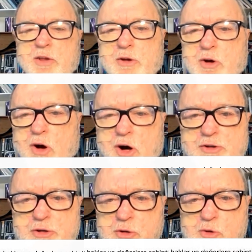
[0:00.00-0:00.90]
There
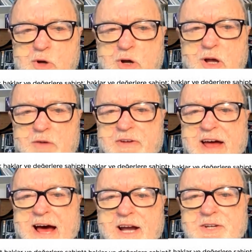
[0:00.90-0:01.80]
are two
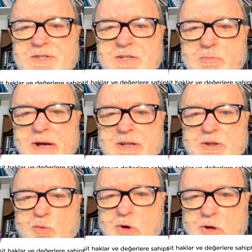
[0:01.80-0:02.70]
facts
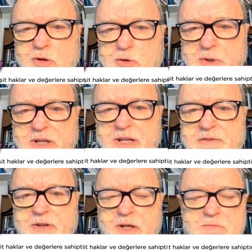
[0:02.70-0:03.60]
about the world we
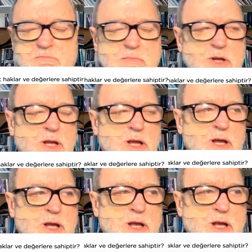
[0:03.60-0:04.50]
live in
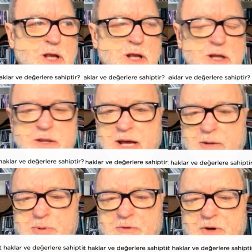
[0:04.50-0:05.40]

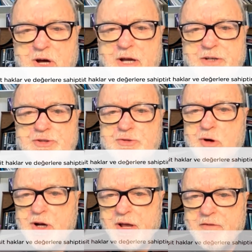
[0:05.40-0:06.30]
that provide
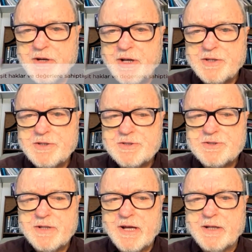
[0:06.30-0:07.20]
strong
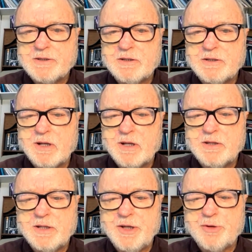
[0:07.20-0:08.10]
evidence that
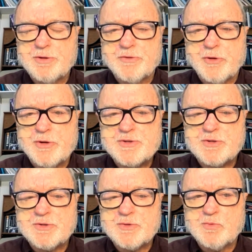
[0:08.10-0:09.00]
the
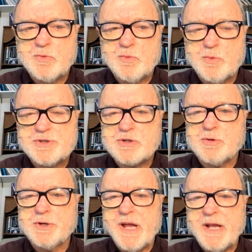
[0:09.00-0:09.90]
universe was
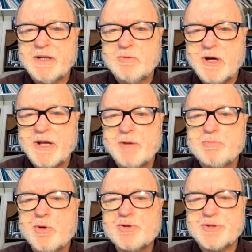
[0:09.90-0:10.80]
created by a
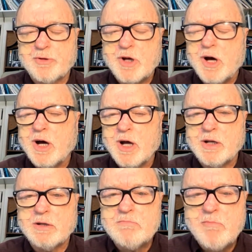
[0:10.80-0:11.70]
personal God.